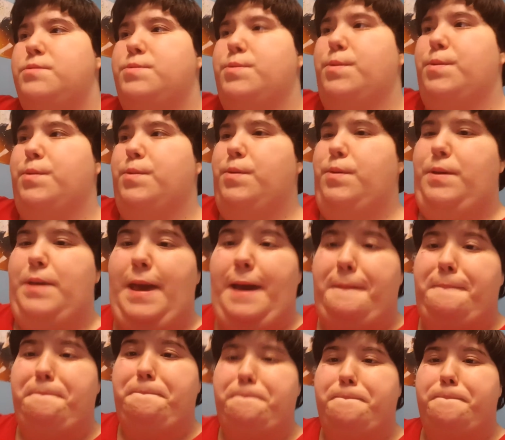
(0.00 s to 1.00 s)
So
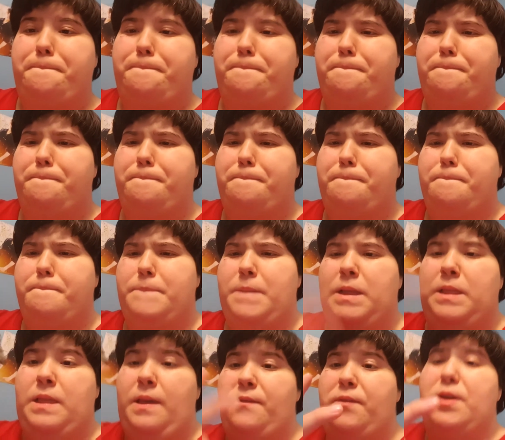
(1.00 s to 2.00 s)
yeah,
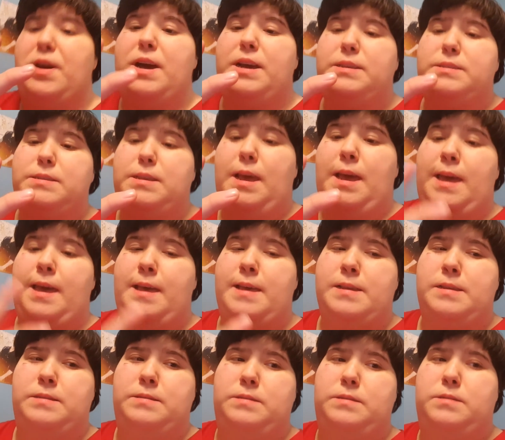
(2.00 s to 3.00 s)
I love you guys
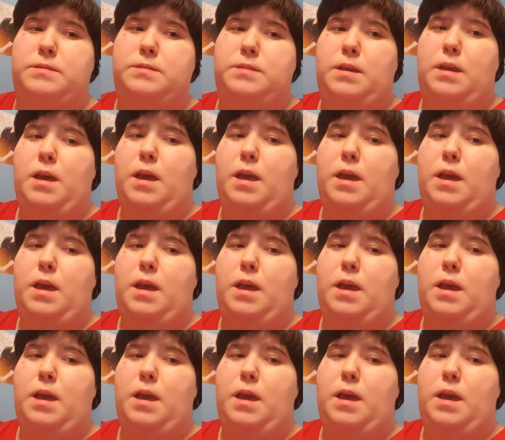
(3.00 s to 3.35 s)
and